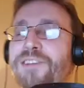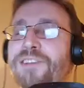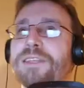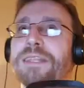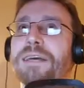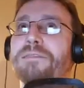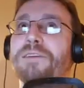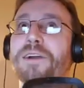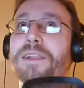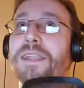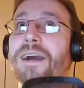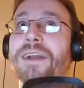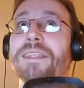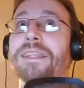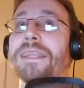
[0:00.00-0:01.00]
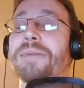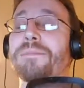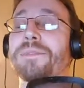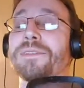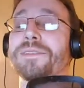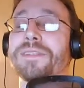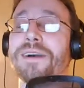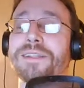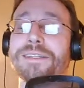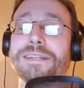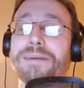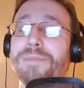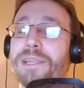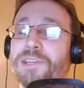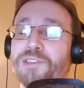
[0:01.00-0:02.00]
love our
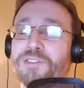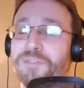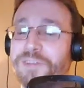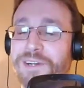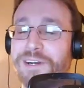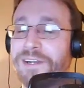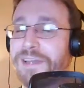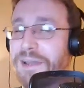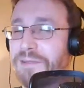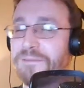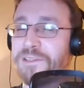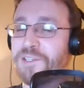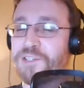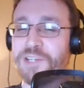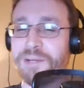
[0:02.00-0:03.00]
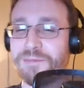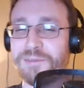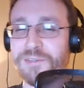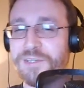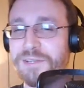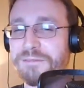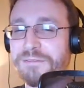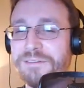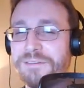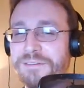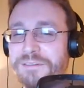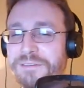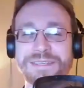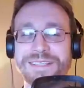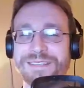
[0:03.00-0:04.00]
non-denominational God out of this chapter, Jeff.
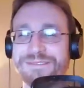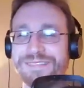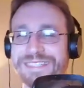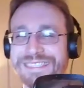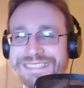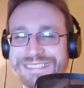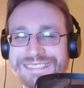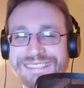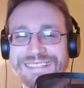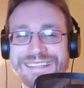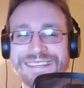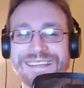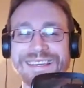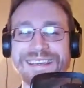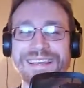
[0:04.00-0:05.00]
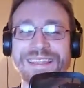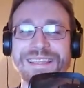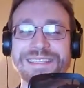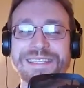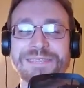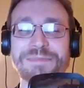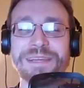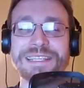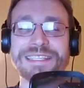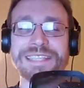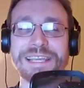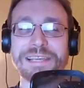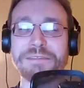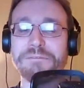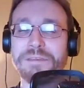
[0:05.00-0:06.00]
Absolutely. This is my
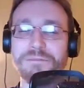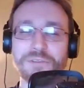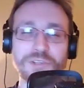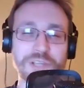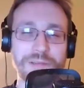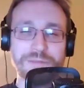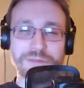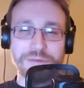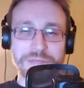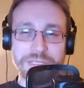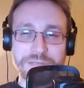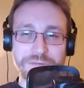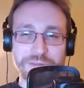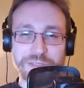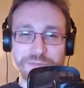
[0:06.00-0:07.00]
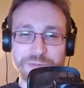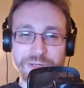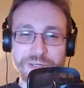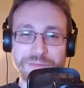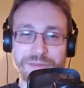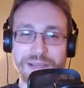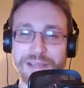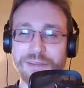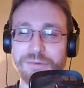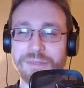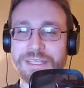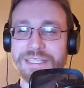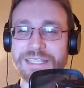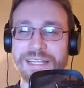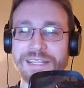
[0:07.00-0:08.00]
second favorite chapter in this first book, behind only
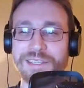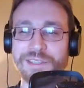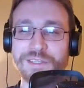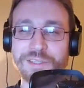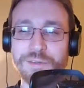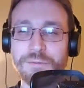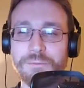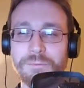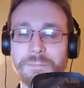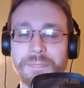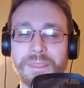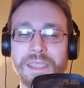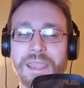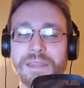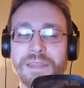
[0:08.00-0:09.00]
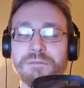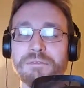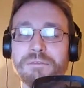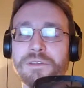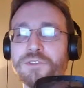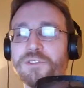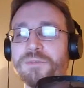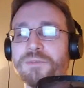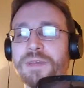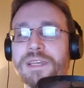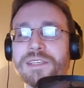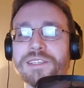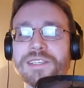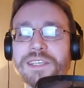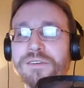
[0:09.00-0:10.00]
Sansa 2, and it features my
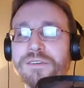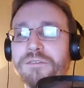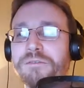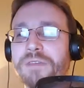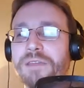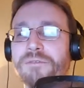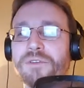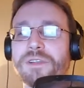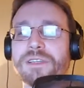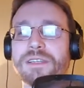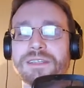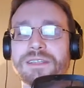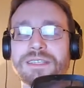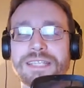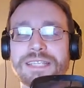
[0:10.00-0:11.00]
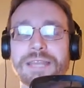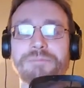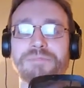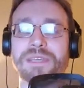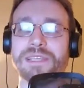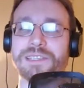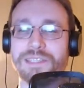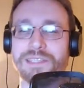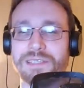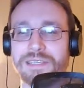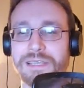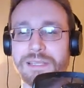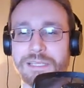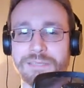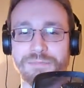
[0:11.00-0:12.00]
single favorite set piece in
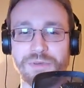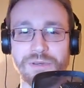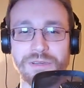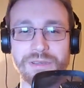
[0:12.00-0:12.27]
this book.